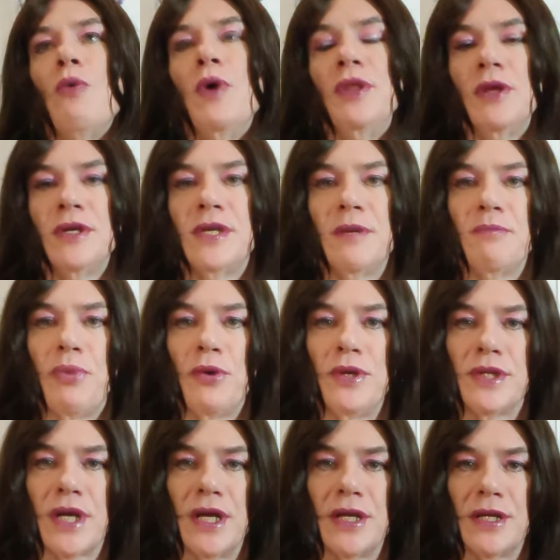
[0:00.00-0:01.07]
When those hit
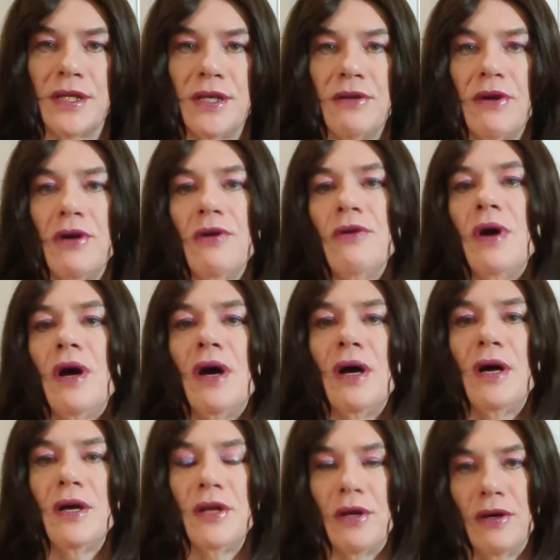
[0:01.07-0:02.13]
points get to zero,
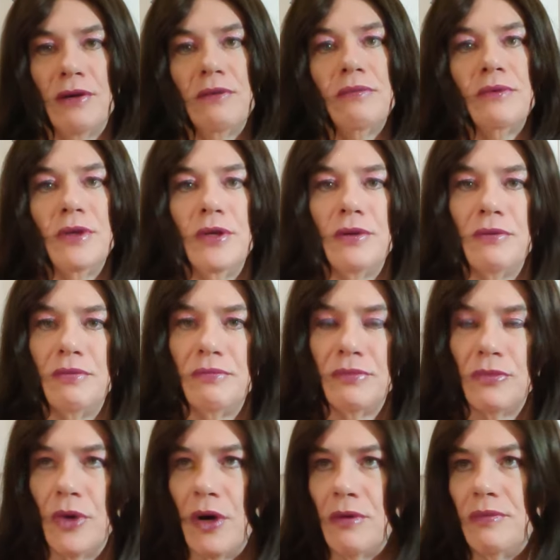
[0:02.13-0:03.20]
you know, you